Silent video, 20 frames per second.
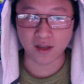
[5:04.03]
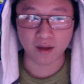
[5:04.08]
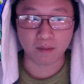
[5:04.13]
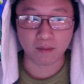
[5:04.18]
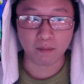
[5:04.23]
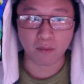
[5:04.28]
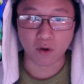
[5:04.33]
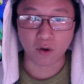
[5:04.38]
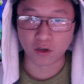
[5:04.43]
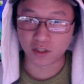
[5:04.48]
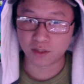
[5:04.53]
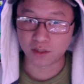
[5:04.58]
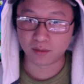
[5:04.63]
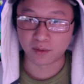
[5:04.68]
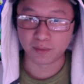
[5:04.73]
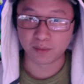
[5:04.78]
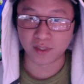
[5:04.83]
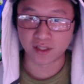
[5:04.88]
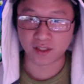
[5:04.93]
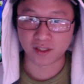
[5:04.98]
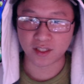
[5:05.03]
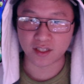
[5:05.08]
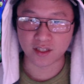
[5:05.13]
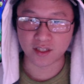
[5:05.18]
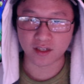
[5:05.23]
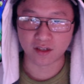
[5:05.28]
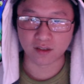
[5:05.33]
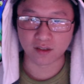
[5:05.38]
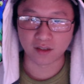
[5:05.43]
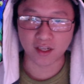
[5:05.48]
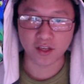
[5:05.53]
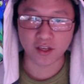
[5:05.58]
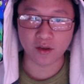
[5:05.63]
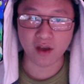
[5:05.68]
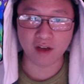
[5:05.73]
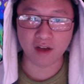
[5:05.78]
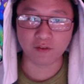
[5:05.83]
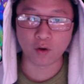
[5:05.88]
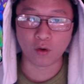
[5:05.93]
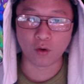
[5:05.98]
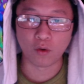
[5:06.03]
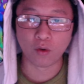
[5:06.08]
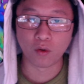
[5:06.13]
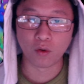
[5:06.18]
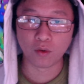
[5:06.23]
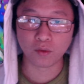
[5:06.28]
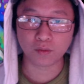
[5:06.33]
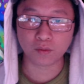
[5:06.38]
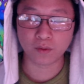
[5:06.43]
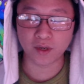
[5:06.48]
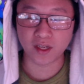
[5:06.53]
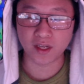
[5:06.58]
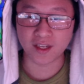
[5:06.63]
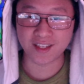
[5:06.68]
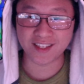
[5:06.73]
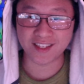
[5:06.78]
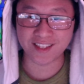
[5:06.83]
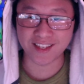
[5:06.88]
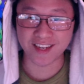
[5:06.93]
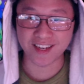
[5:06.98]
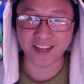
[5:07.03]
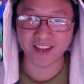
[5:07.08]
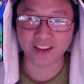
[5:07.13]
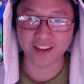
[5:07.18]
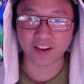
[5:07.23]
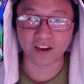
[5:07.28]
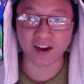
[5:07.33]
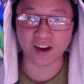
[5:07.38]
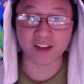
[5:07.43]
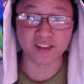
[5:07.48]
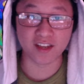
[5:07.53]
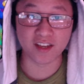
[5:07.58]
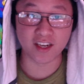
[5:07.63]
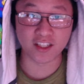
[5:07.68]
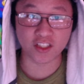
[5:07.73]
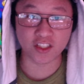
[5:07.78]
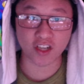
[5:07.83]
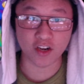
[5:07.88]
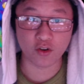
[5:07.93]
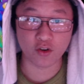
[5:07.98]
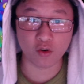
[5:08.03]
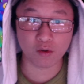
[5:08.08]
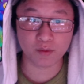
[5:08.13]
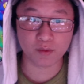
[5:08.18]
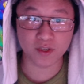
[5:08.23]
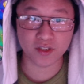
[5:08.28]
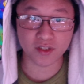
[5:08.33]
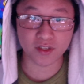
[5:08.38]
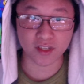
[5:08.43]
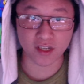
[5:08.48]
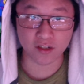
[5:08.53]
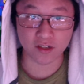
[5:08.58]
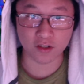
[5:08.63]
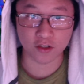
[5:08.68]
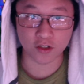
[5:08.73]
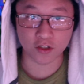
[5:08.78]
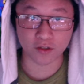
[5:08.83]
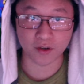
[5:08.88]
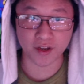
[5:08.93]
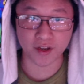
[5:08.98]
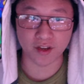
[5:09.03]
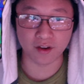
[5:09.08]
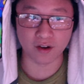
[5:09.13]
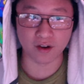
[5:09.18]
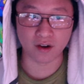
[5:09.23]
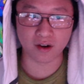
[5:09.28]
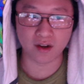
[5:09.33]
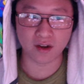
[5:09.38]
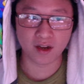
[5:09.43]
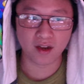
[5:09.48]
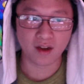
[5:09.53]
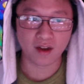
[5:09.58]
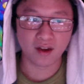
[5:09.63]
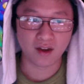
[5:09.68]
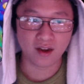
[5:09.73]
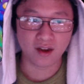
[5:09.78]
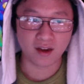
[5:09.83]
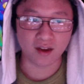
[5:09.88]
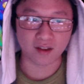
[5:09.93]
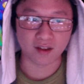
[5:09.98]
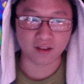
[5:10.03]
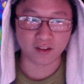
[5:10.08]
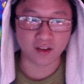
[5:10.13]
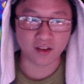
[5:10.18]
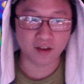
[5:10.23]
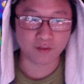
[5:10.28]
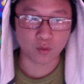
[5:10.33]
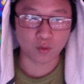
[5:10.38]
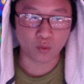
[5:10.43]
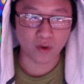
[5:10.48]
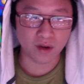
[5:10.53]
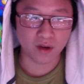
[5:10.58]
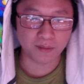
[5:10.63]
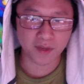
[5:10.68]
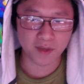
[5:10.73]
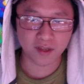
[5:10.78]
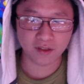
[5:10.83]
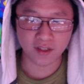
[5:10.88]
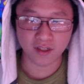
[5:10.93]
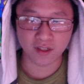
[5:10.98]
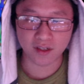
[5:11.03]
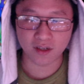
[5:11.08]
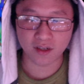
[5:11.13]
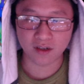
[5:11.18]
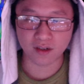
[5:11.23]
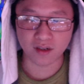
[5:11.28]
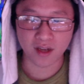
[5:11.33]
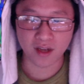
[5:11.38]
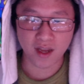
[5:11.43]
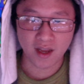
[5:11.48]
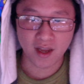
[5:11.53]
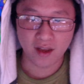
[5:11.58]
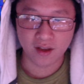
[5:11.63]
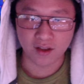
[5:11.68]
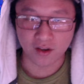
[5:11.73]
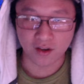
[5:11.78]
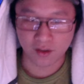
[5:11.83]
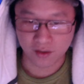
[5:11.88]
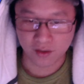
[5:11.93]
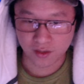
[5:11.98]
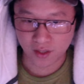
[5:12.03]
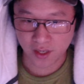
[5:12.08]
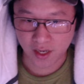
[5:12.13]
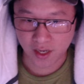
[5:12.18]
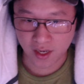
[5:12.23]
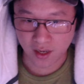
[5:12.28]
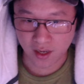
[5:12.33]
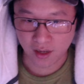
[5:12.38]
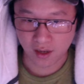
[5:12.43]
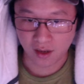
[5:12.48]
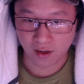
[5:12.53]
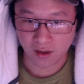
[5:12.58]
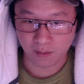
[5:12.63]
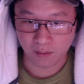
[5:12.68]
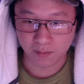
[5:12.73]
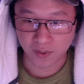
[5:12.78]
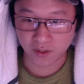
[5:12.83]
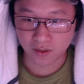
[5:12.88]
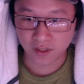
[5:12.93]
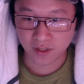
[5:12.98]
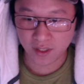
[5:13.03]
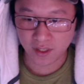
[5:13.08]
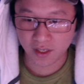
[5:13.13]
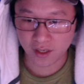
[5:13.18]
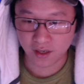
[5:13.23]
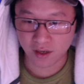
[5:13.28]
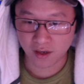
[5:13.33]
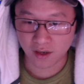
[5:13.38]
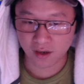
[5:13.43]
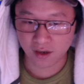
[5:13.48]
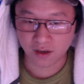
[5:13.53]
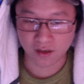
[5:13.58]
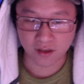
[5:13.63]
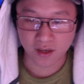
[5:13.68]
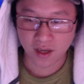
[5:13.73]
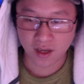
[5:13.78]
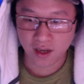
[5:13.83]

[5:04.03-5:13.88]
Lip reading: multiple buildings here. Like you have a whole freaking city here, and then a ginormous center tree here, and like you have a windmill here, and there's like a building here, and